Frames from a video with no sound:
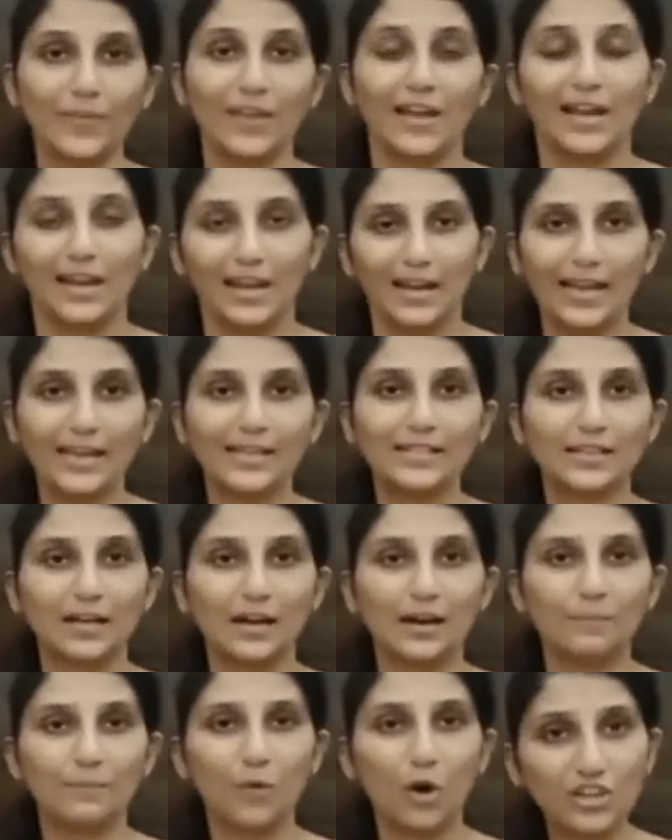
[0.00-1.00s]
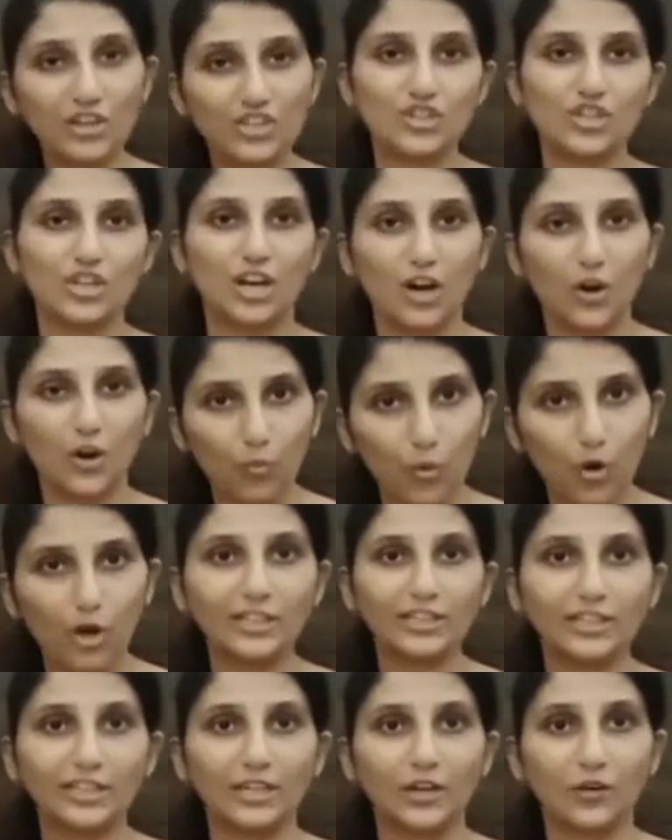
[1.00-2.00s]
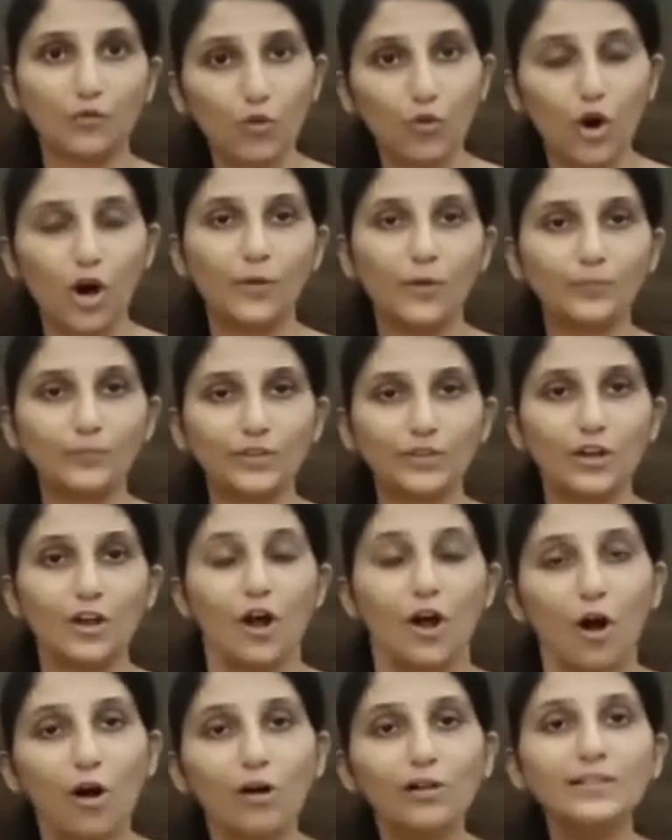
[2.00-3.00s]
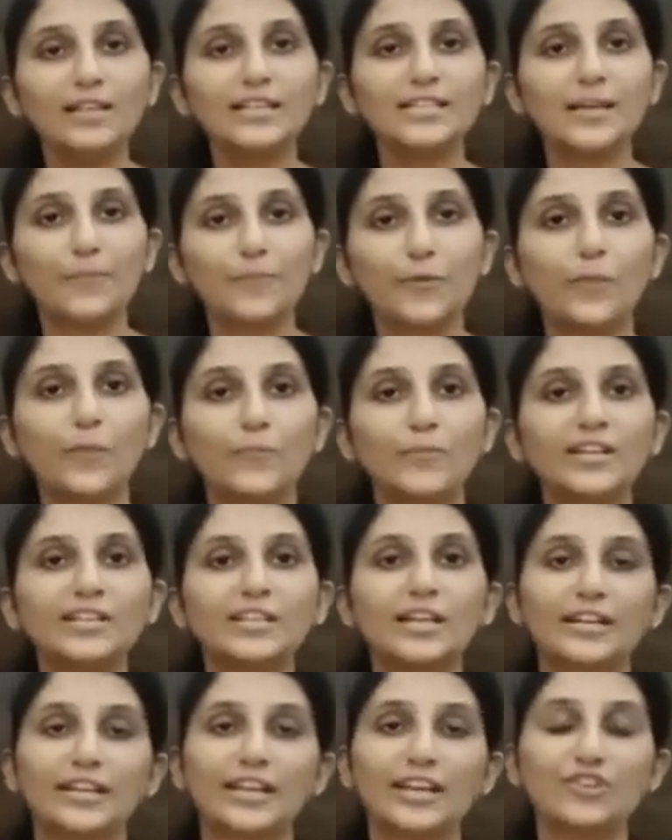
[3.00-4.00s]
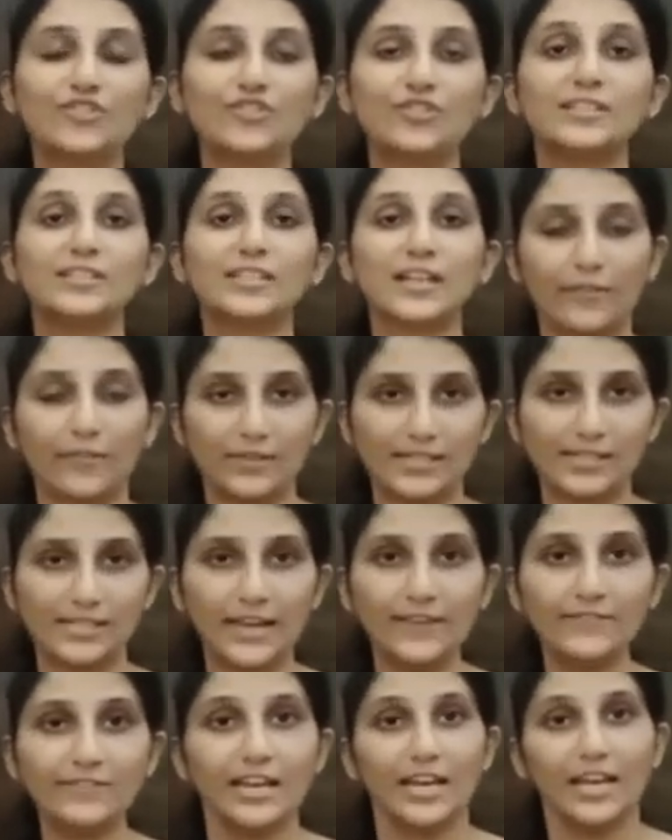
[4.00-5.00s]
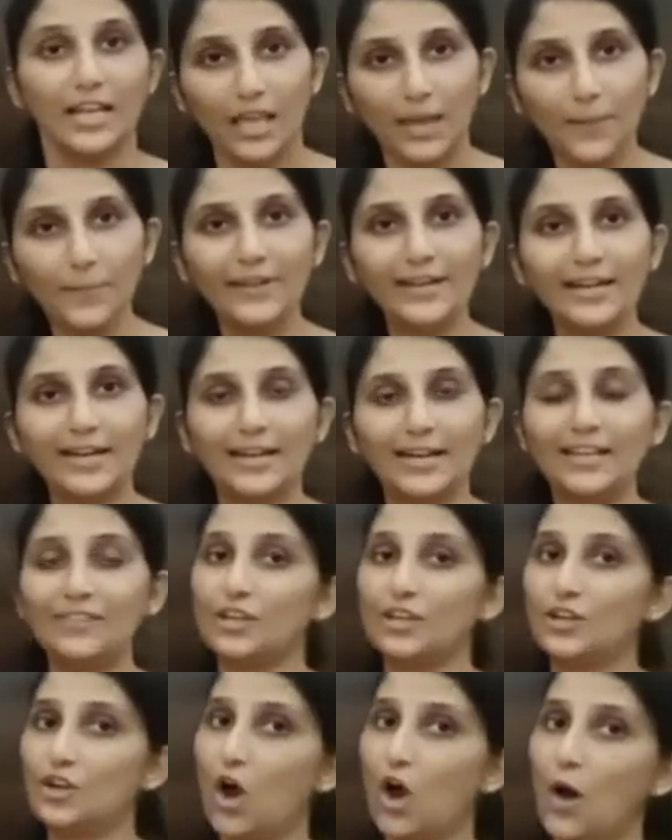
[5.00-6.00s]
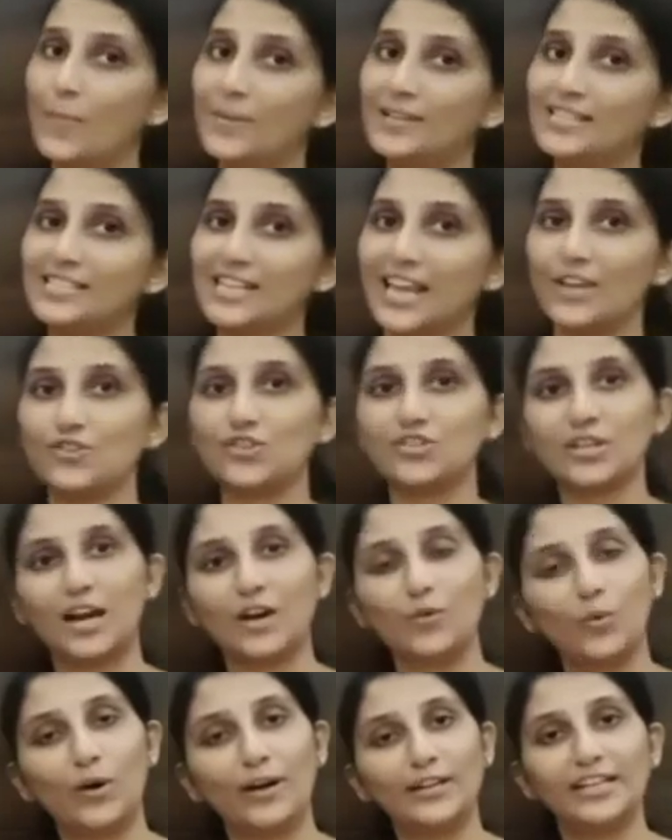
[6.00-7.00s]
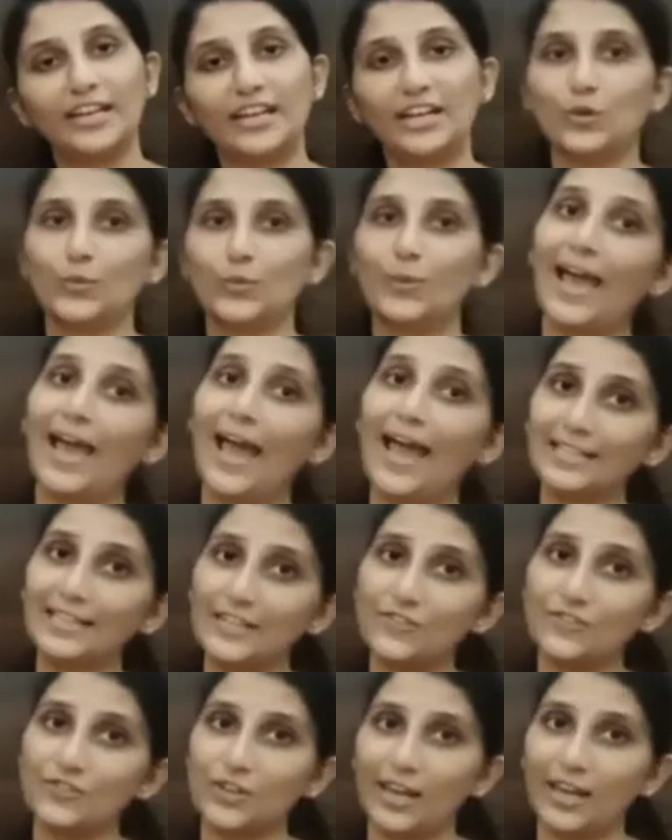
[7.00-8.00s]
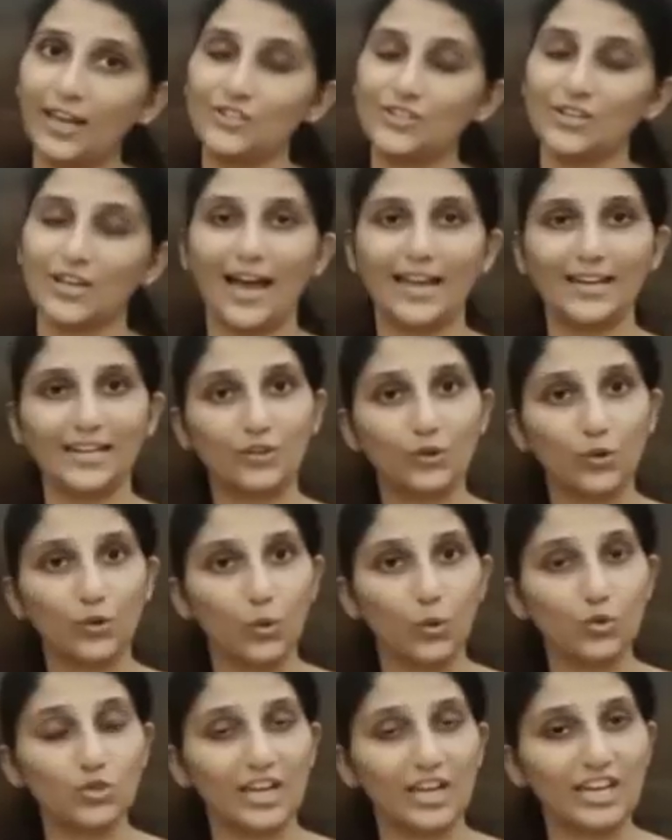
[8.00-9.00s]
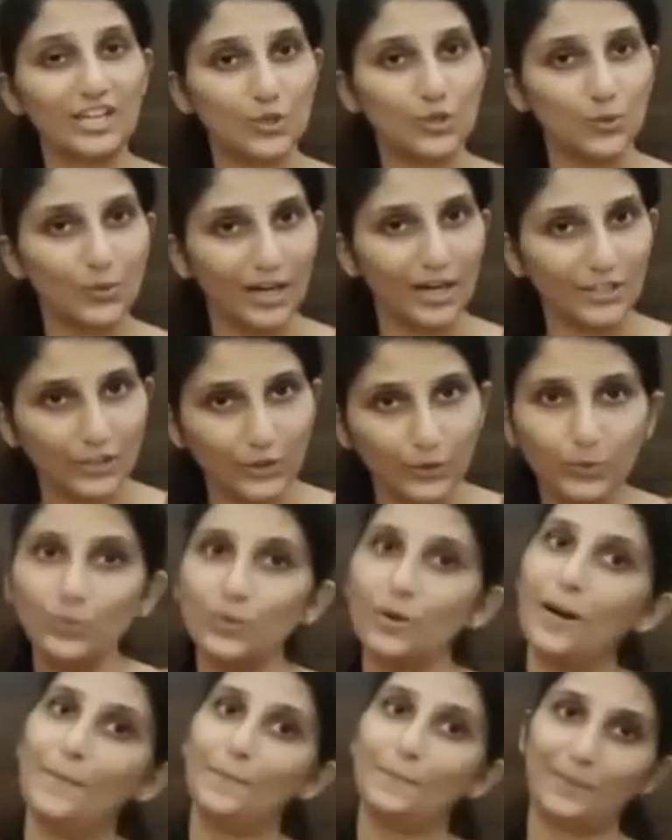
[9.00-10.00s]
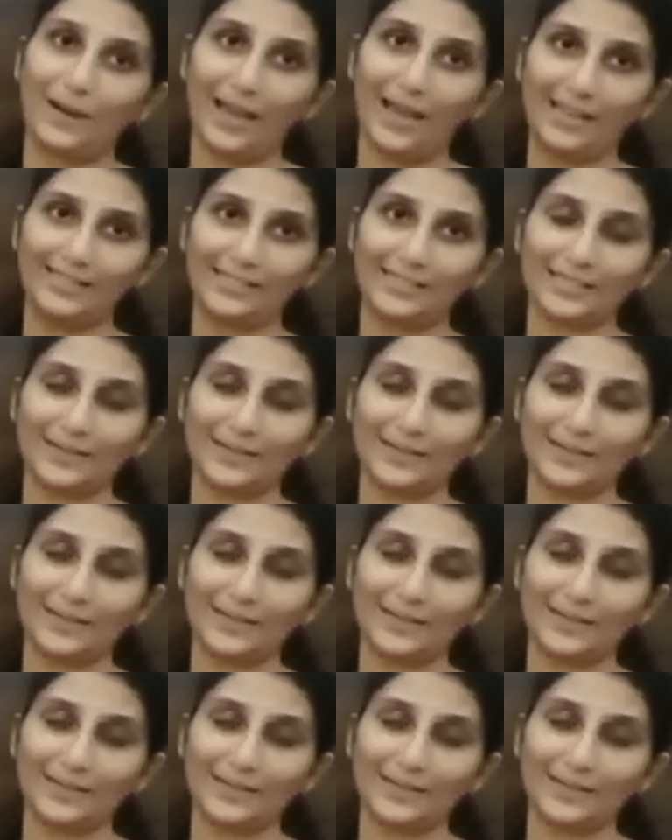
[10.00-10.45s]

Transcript: like moisture, water, warmth, all these appropriate conditions are received, immediately the dormant stage is converted into an active stage and it grows into a new plant.